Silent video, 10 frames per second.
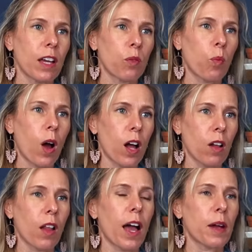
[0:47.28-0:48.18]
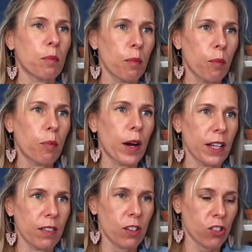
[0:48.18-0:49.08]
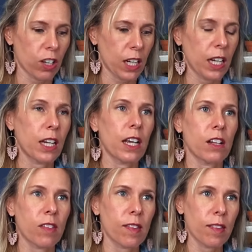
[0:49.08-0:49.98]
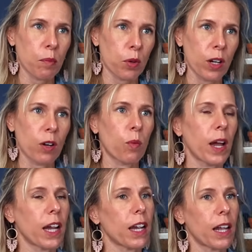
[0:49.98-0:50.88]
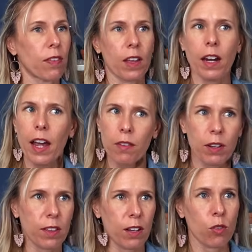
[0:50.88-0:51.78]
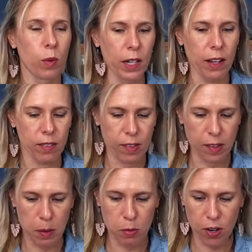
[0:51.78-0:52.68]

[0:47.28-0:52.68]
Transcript: then while I'm breading the chicken, it's simmering away and then everything's ready at the same